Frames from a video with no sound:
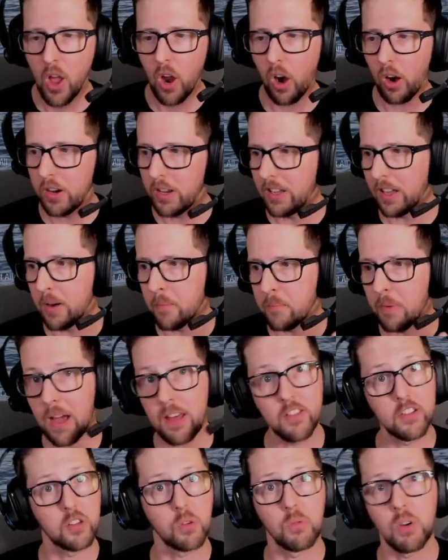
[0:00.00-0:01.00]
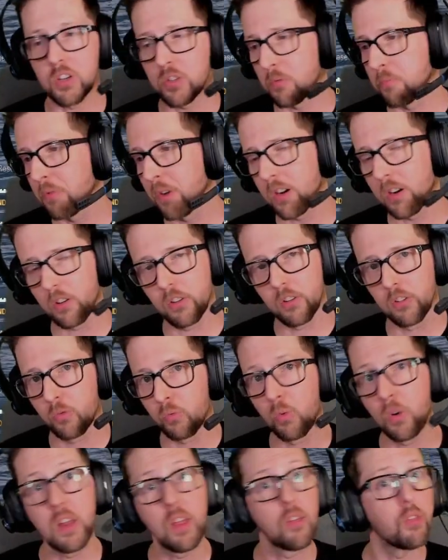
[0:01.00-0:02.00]
Are you going to buy the sequential bundles?
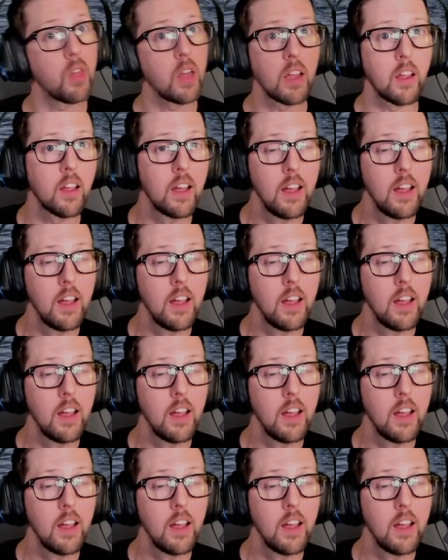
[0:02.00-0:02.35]
What do you think?